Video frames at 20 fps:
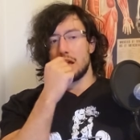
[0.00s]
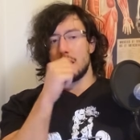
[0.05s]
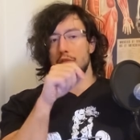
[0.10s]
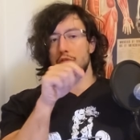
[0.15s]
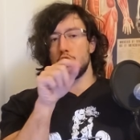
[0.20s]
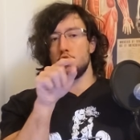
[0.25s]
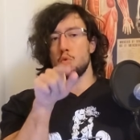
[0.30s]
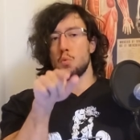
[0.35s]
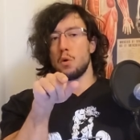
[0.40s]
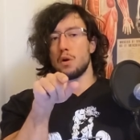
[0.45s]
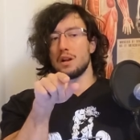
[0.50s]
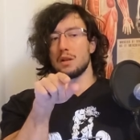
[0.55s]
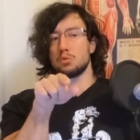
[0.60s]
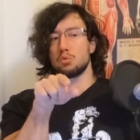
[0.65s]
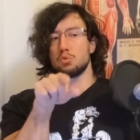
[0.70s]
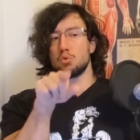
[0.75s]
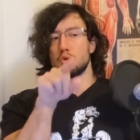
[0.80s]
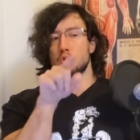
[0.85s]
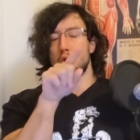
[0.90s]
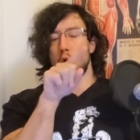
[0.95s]
if you wanted
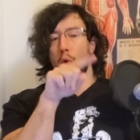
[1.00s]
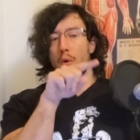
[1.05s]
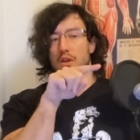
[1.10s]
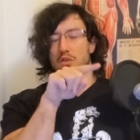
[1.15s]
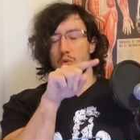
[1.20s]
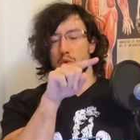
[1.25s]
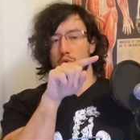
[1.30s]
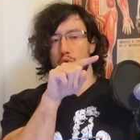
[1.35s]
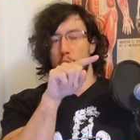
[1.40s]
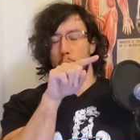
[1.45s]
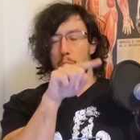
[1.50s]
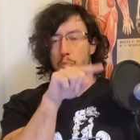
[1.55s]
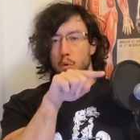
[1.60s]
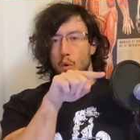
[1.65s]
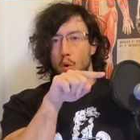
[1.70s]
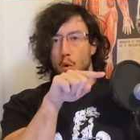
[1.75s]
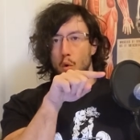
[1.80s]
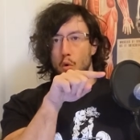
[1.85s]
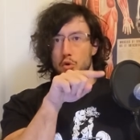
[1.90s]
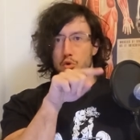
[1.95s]
to do an horizontal
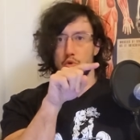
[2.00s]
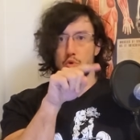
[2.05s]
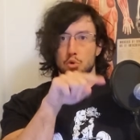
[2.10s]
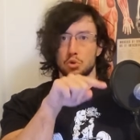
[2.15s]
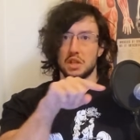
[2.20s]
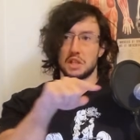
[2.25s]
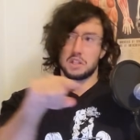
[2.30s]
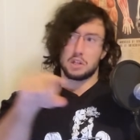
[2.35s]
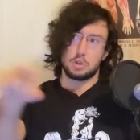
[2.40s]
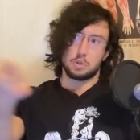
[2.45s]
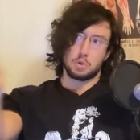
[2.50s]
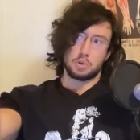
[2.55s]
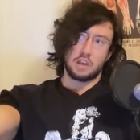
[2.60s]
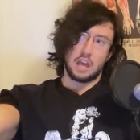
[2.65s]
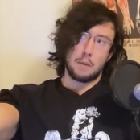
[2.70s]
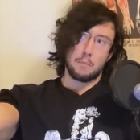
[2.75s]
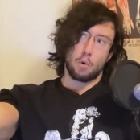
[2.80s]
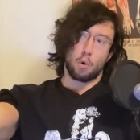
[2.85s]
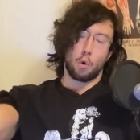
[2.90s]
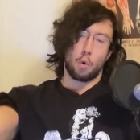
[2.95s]
pull, you know that there's a
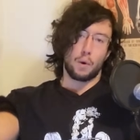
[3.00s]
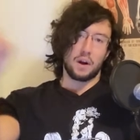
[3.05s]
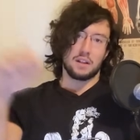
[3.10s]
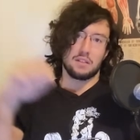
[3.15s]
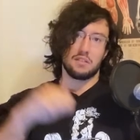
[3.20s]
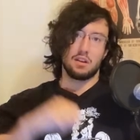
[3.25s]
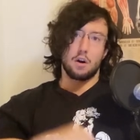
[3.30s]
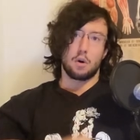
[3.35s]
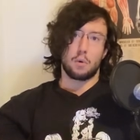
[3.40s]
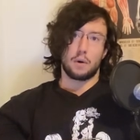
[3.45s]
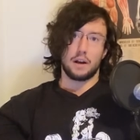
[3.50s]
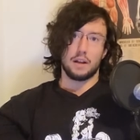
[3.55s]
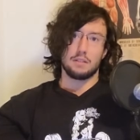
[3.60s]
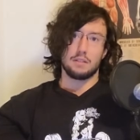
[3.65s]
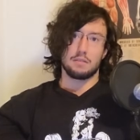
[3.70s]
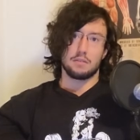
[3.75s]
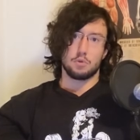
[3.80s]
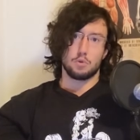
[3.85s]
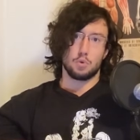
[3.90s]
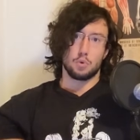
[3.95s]
cable right there,
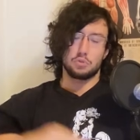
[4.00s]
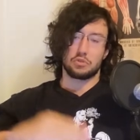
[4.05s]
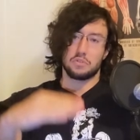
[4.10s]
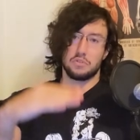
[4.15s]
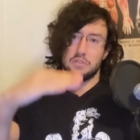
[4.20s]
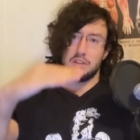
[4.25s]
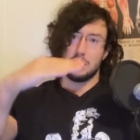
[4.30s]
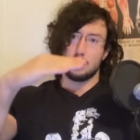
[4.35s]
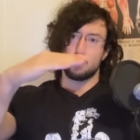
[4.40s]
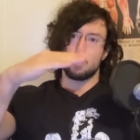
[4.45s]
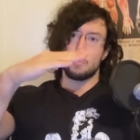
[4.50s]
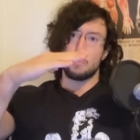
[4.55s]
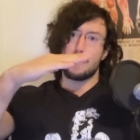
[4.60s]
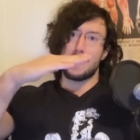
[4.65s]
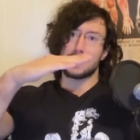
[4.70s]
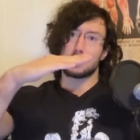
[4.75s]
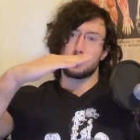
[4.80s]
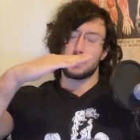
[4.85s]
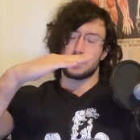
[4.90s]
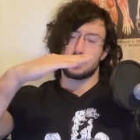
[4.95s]
right? You don't need to
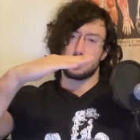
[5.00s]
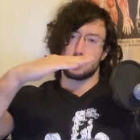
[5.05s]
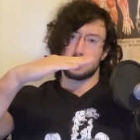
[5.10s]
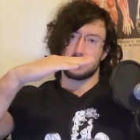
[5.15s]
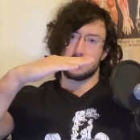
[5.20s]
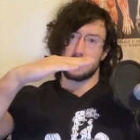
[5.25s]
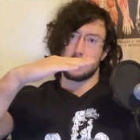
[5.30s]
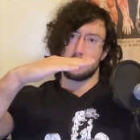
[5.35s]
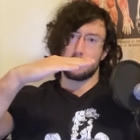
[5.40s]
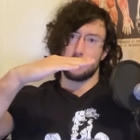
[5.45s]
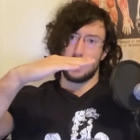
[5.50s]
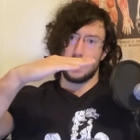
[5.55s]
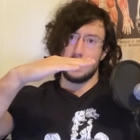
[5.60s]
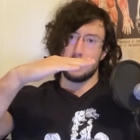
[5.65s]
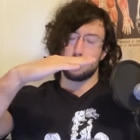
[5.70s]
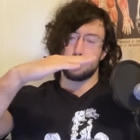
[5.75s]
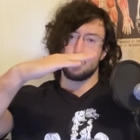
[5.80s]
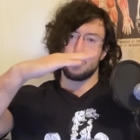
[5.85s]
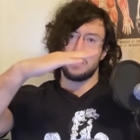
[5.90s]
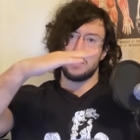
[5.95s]
matrix yourself
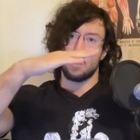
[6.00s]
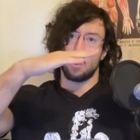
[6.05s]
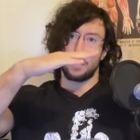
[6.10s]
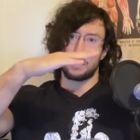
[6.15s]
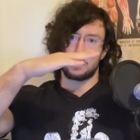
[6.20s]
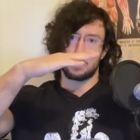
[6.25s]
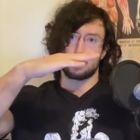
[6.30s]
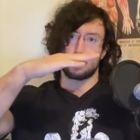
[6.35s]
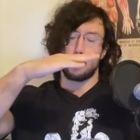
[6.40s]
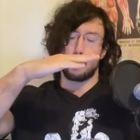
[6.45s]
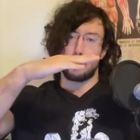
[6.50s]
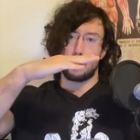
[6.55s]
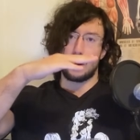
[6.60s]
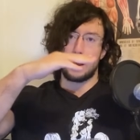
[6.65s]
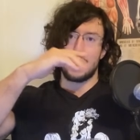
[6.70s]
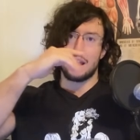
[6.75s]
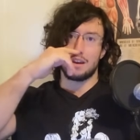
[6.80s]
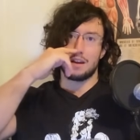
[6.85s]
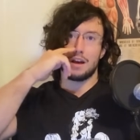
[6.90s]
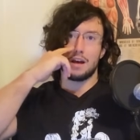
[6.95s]
into the horizontal
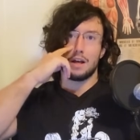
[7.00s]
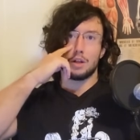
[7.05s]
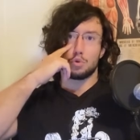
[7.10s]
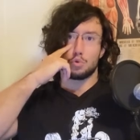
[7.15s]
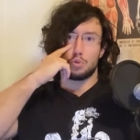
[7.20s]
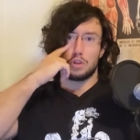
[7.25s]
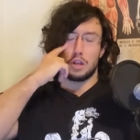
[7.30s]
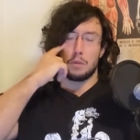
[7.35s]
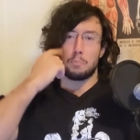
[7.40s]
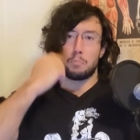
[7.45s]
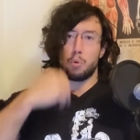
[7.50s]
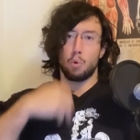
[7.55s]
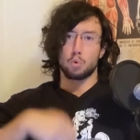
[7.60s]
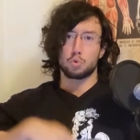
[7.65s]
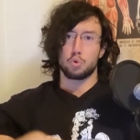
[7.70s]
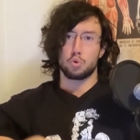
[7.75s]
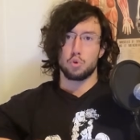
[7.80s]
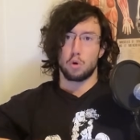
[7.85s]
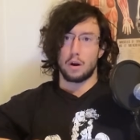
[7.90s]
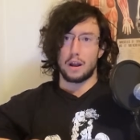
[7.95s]
plane to then pull
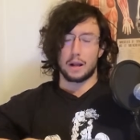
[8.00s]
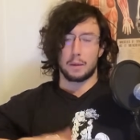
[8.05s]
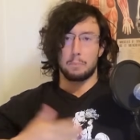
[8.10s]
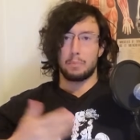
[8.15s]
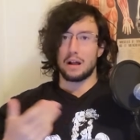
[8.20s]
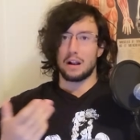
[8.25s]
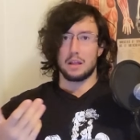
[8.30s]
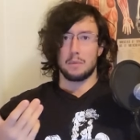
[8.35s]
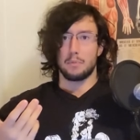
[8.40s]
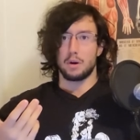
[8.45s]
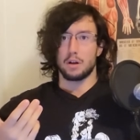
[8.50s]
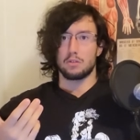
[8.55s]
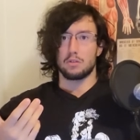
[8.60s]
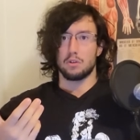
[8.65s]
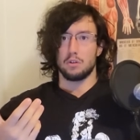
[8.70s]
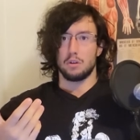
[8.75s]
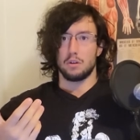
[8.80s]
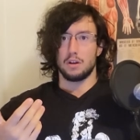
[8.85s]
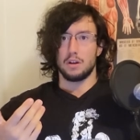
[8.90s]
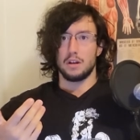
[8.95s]
to your like belly
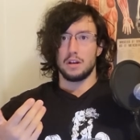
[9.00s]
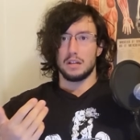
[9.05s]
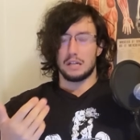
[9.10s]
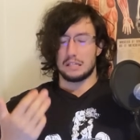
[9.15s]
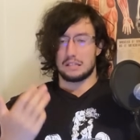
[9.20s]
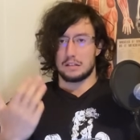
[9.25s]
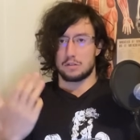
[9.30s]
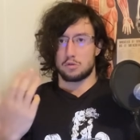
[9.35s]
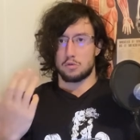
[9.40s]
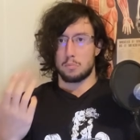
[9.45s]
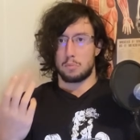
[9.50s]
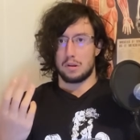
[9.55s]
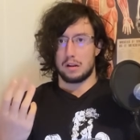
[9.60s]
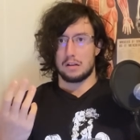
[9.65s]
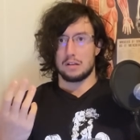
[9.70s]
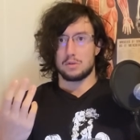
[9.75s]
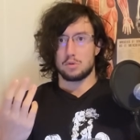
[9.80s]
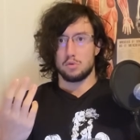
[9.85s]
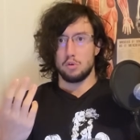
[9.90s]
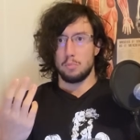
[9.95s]
button. This is
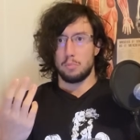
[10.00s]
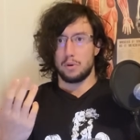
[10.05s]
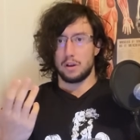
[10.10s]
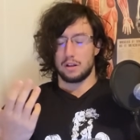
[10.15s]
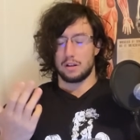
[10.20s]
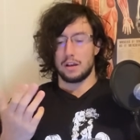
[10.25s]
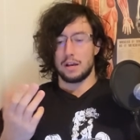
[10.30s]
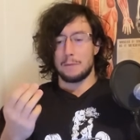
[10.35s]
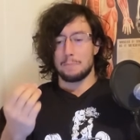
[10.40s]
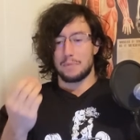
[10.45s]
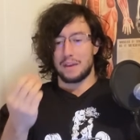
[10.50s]
completely stupid.